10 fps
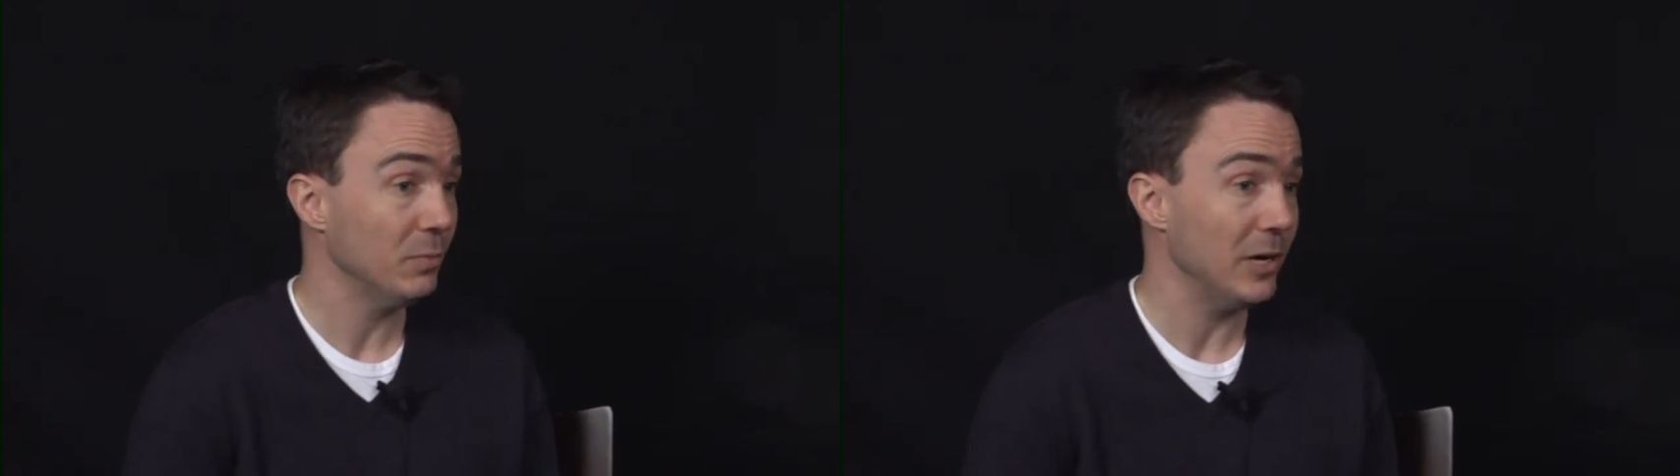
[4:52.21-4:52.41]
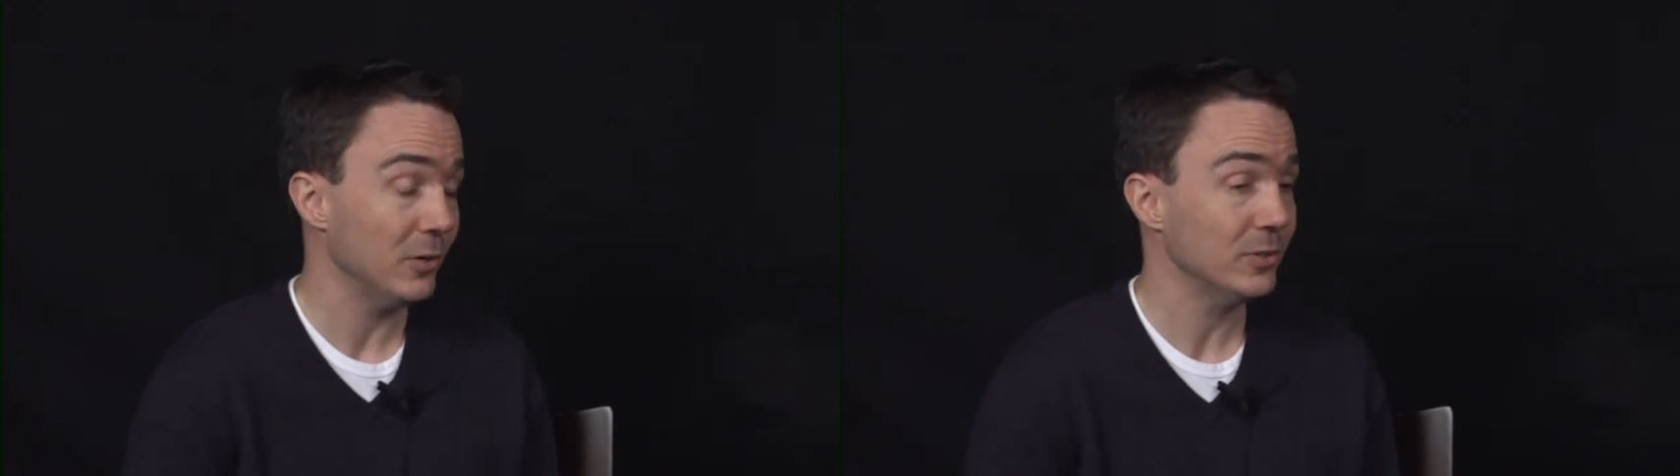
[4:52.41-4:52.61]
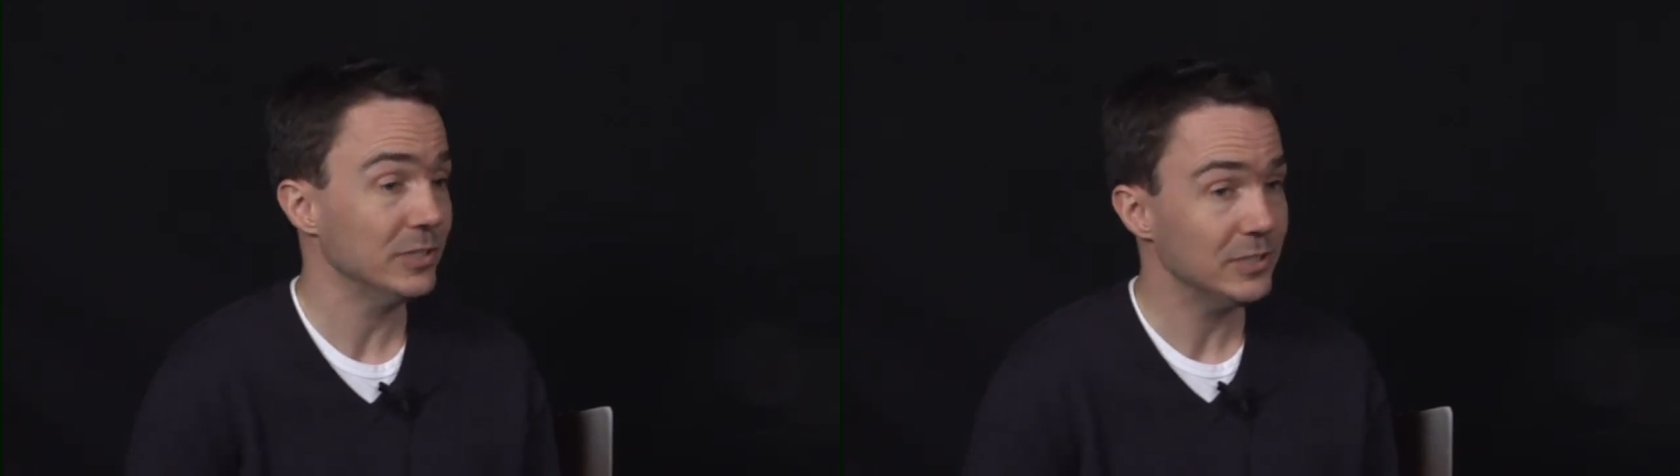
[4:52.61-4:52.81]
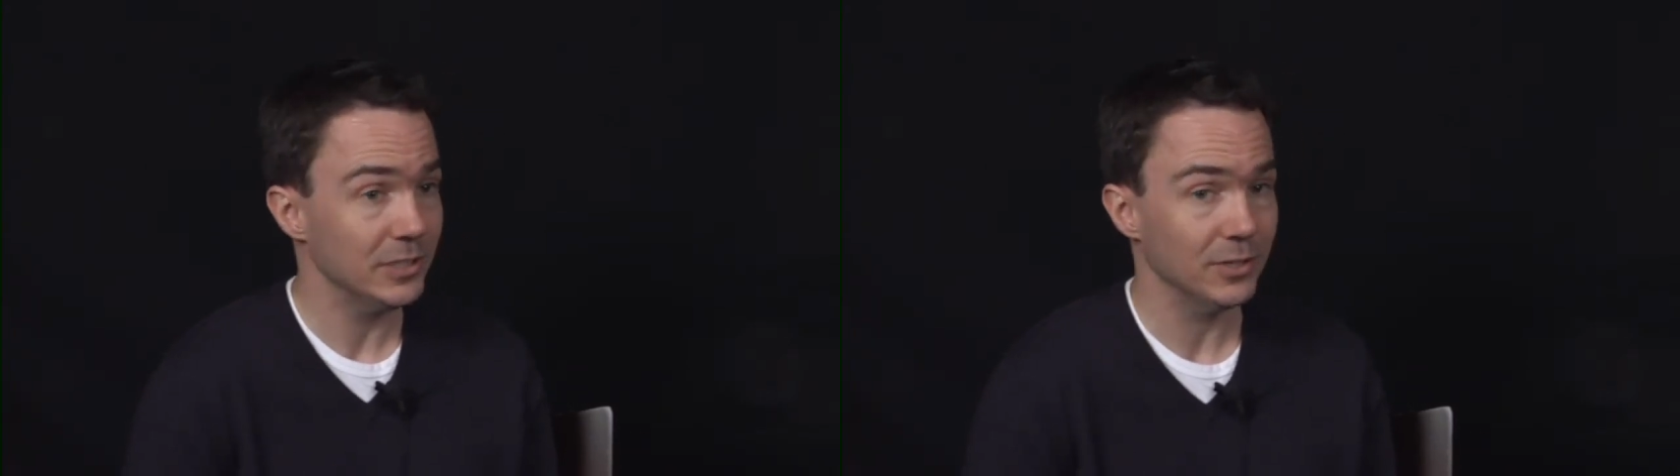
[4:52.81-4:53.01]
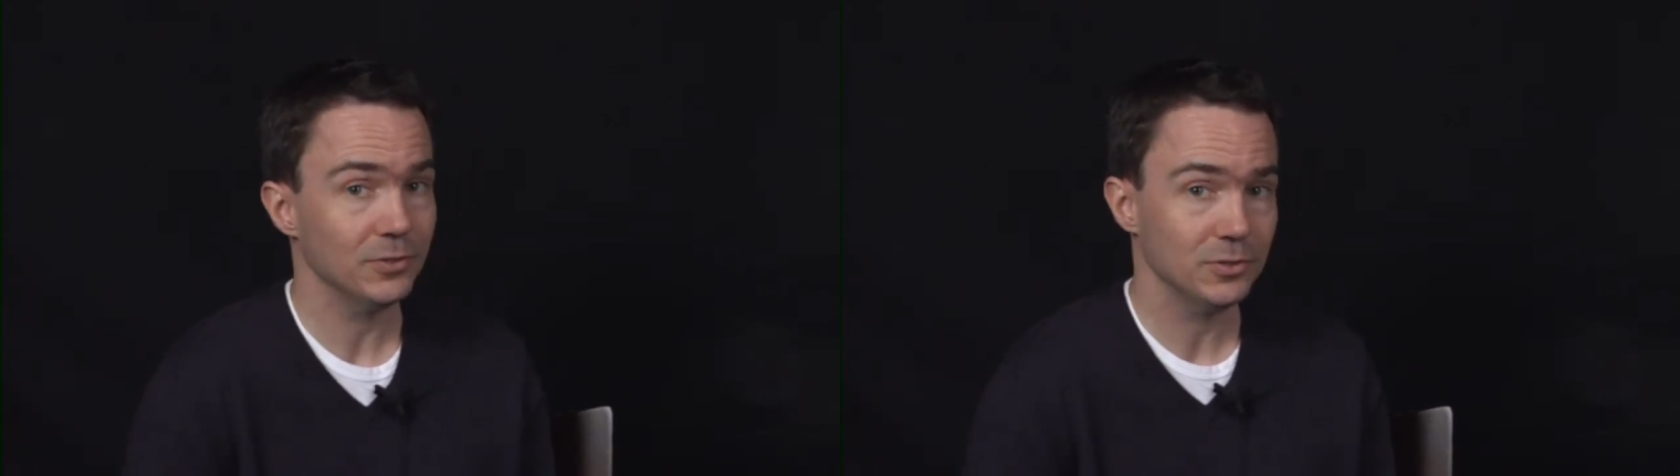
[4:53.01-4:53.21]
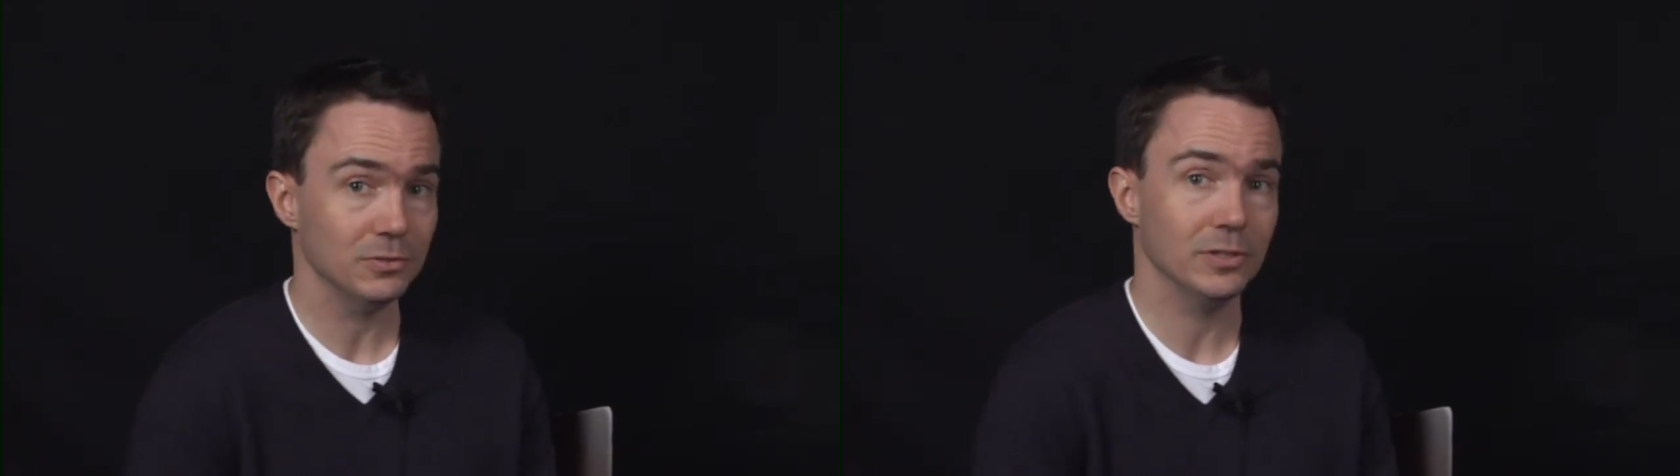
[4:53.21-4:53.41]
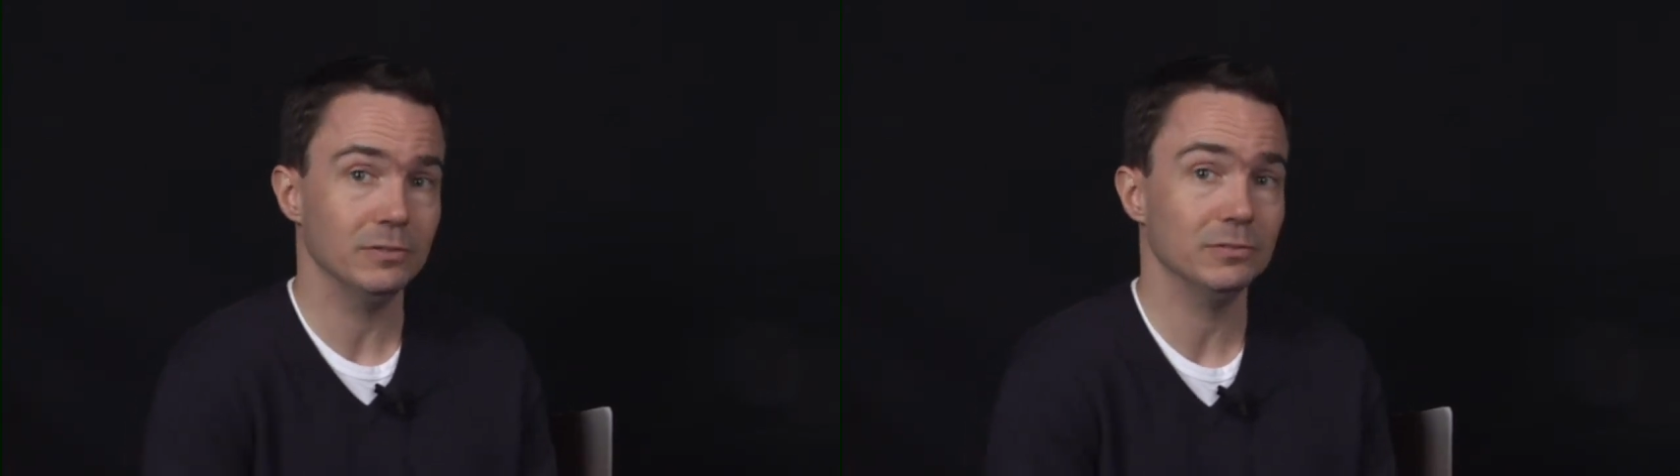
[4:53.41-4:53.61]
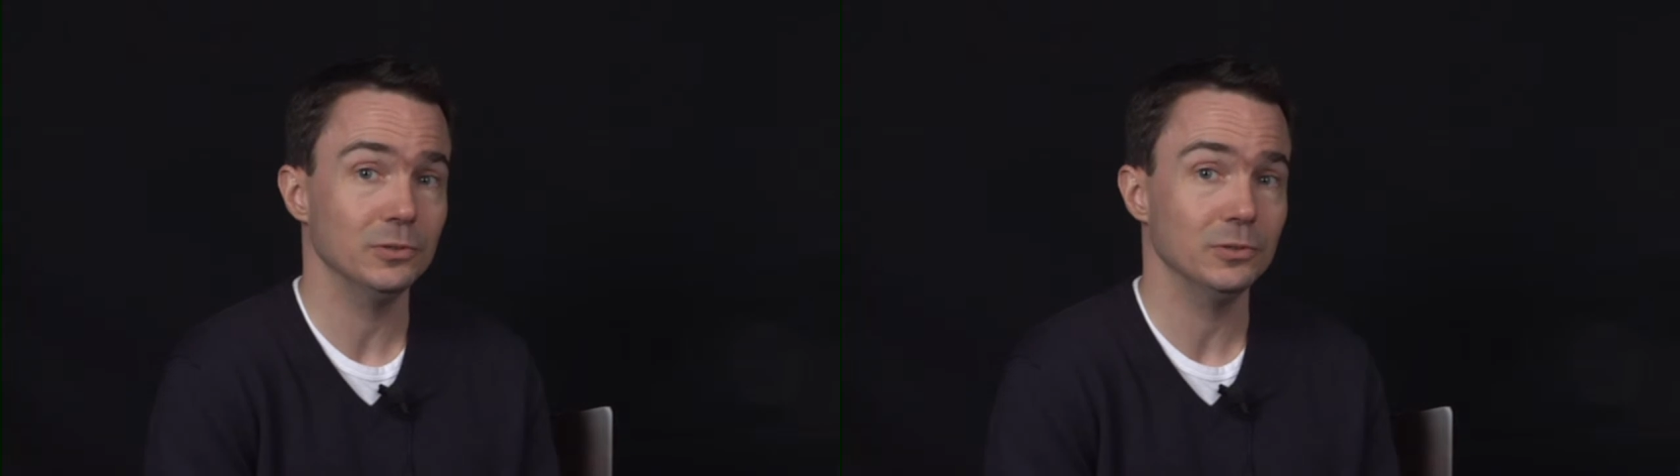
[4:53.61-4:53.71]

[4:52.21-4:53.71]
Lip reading: democracies and others of